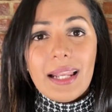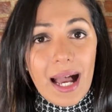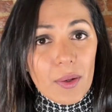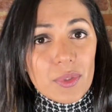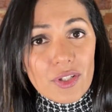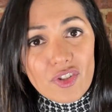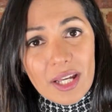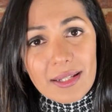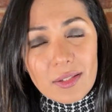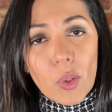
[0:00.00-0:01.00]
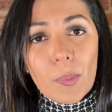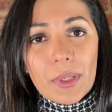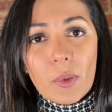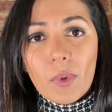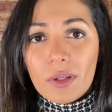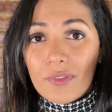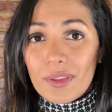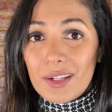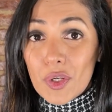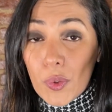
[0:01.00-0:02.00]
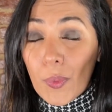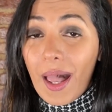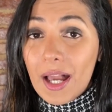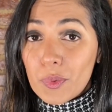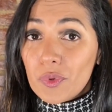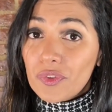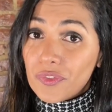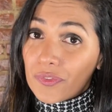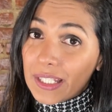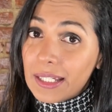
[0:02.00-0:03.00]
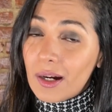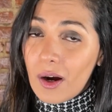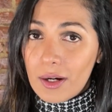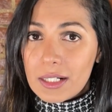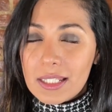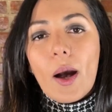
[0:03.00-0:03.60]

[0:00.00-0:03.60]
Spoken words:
I would suggest opening one of the no annual fee cards.